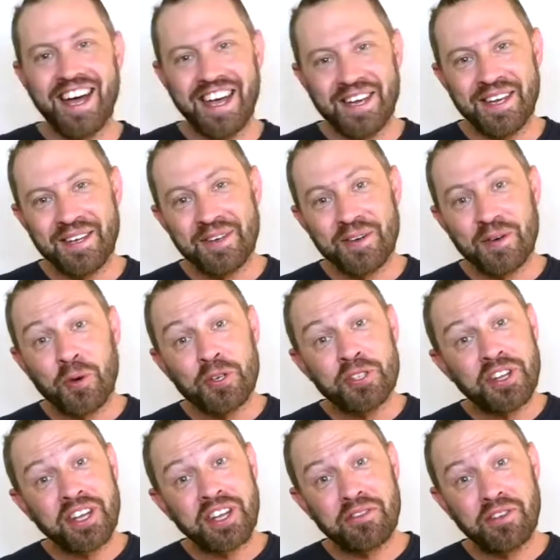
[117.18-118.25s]
Hey, what did
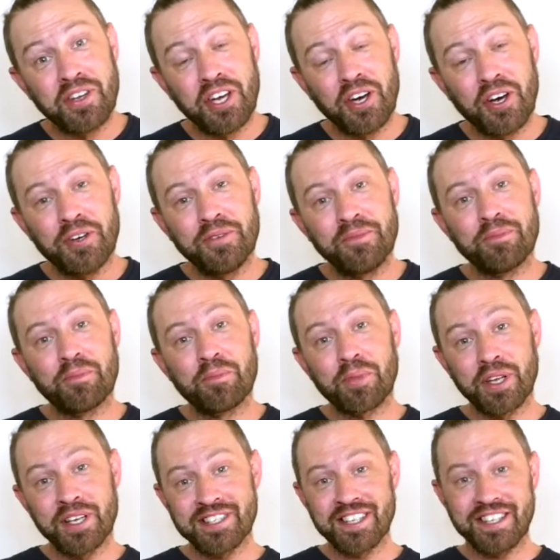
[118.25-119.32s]
you think of the video?
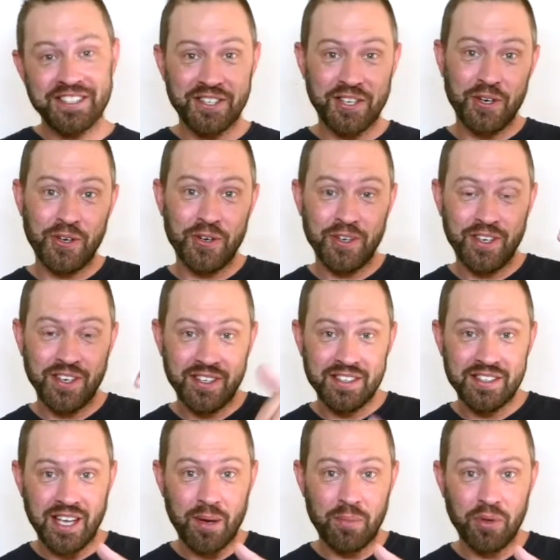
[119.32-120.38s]
Please let us know
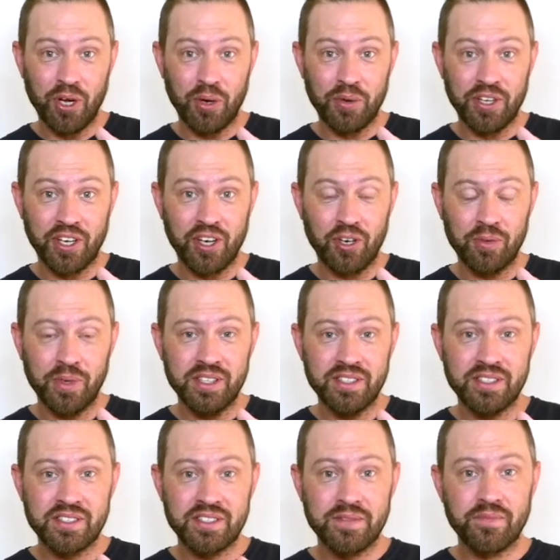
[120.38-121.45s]
down below in the
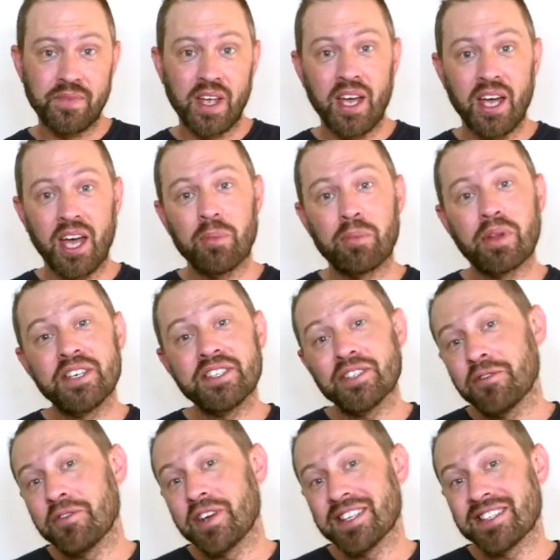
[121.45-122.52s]
comments. And please
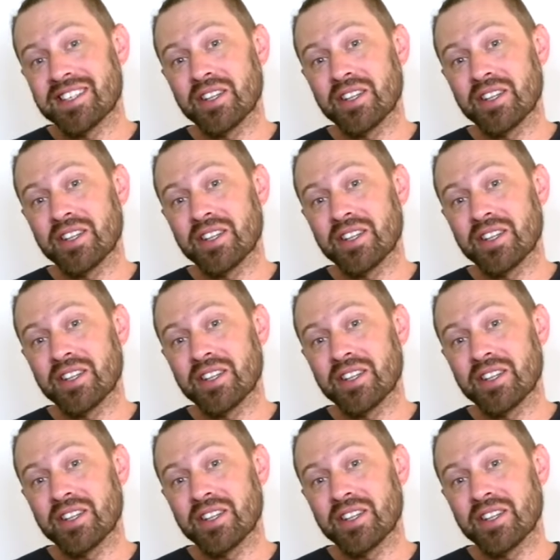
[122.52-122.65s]
don't forget to